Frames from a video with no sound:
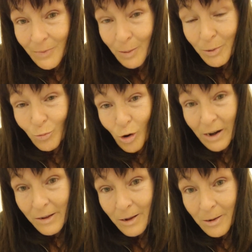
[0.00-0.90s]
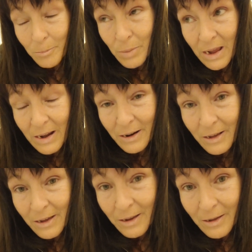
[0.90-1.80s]
I've been writing in pen and
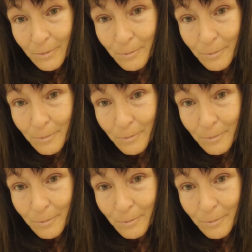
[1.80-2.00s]
ink.